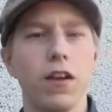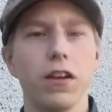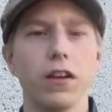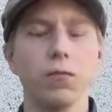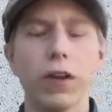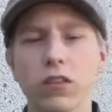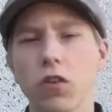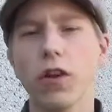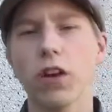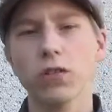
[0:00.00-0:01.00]
because my
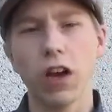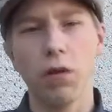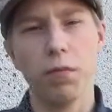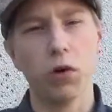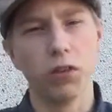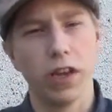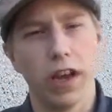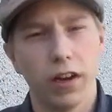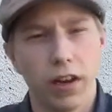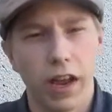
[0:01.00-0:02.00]
studio's not built yet.